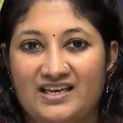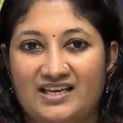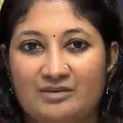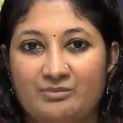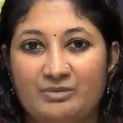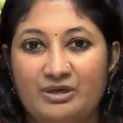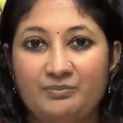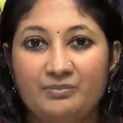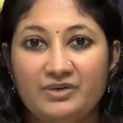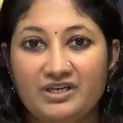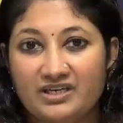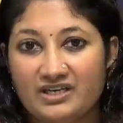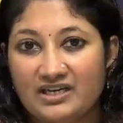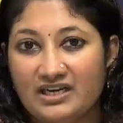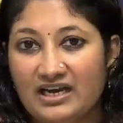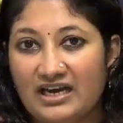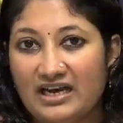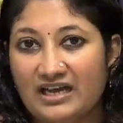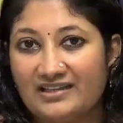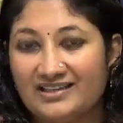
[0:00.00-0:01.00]
Remember
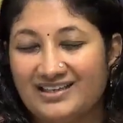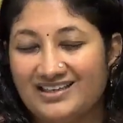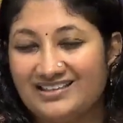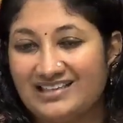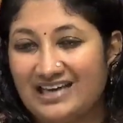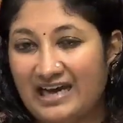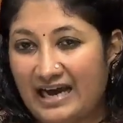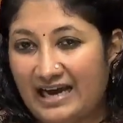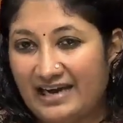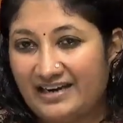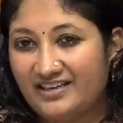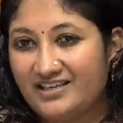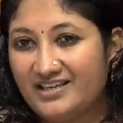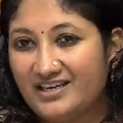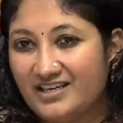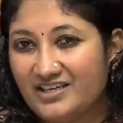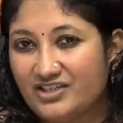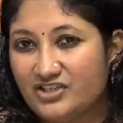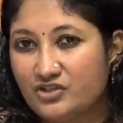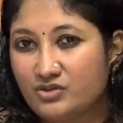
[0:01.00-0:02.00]
that the
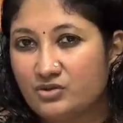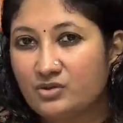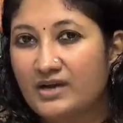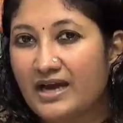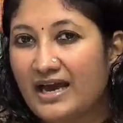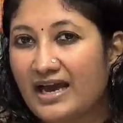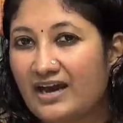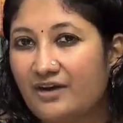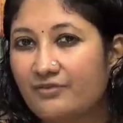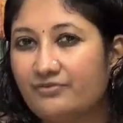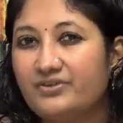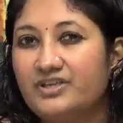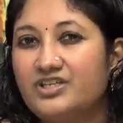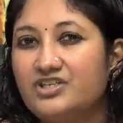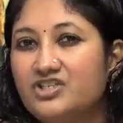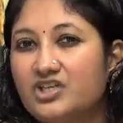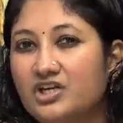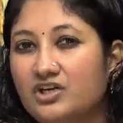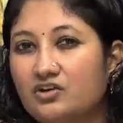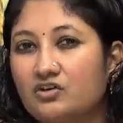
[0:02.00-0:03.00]
idea is to
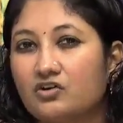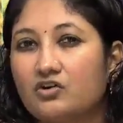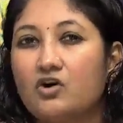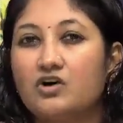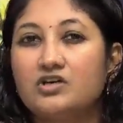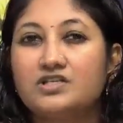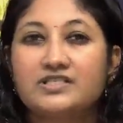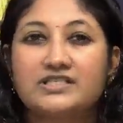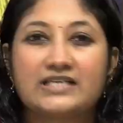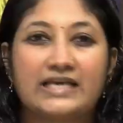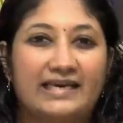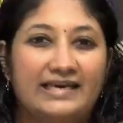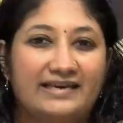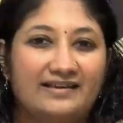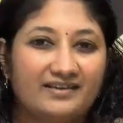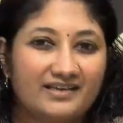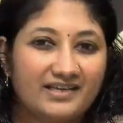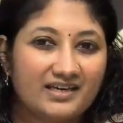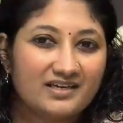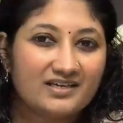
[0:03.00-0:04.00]
average across
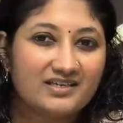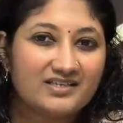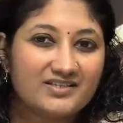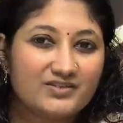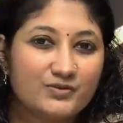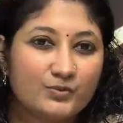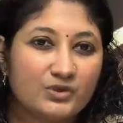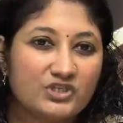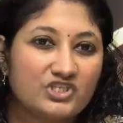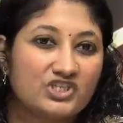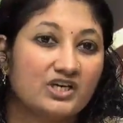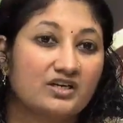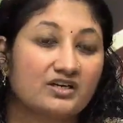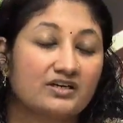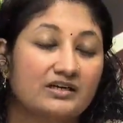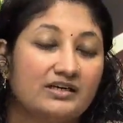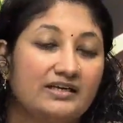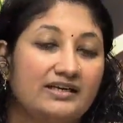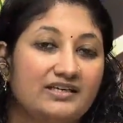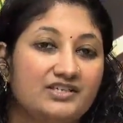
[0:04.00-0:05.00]
areas which are
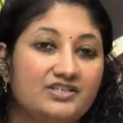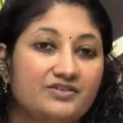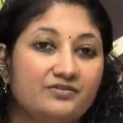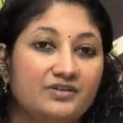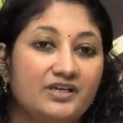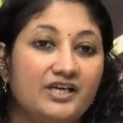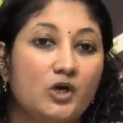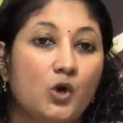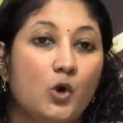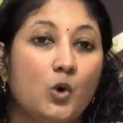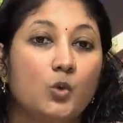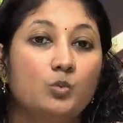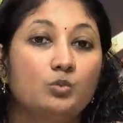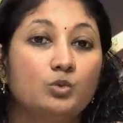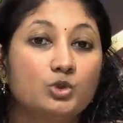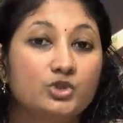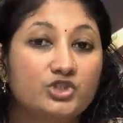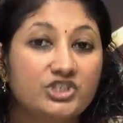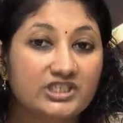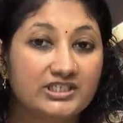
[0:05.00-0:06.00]
relatively
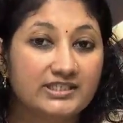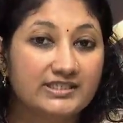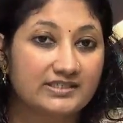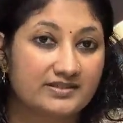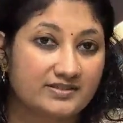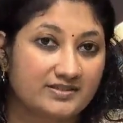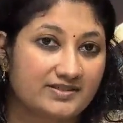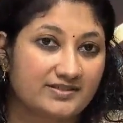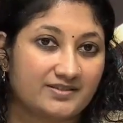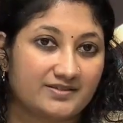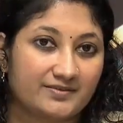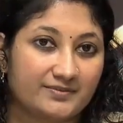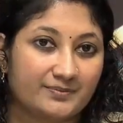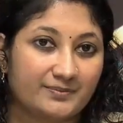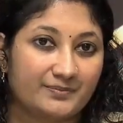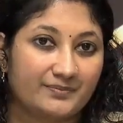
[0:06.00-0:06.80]
homogeneous.